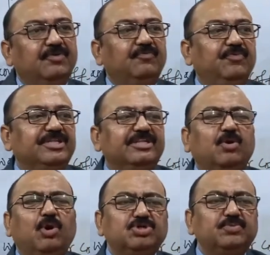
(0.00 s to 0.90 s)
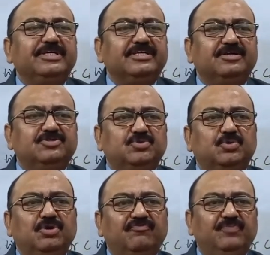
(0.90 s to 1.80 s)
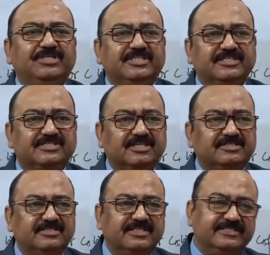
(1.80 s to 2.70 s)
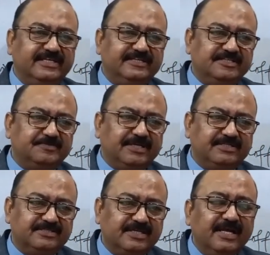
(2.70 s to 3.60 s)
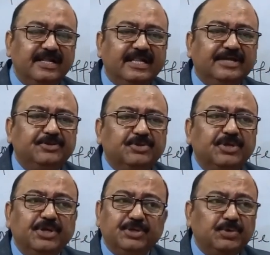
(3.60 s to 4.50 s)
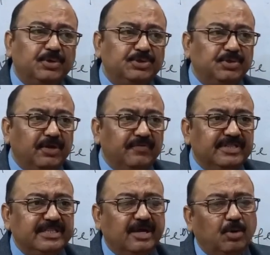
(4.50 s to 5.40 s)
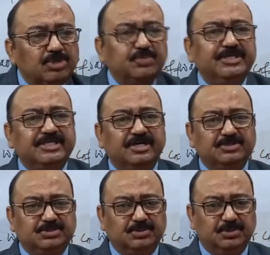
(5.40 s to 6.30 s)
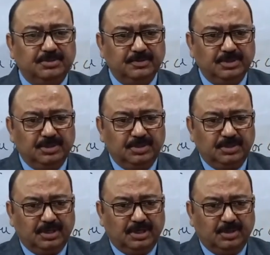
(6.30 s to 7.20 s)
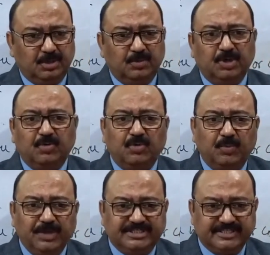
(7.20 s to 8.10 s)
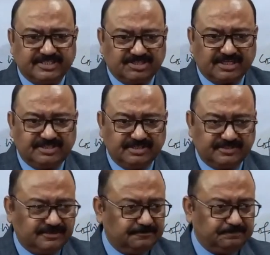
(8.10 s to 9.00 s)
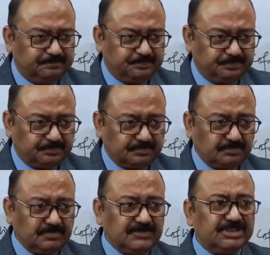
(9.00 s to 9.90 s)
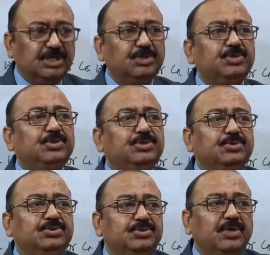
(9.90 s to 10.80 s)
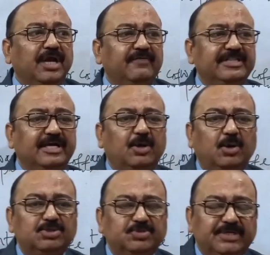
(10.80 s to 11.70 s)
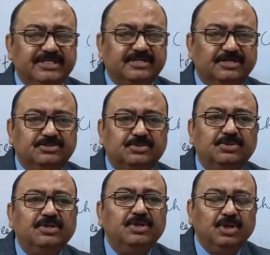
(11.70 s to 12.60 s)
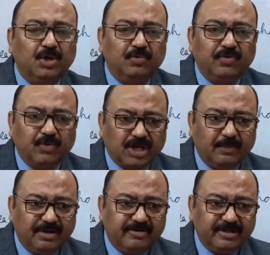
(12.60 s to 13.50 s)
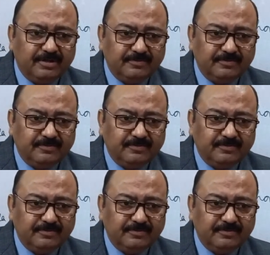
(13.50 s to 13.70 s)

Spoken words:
with an automatic control of basic structures and sentence patterns. Like you have an automatic control over basic structures. You have an automatic control over vocabulary.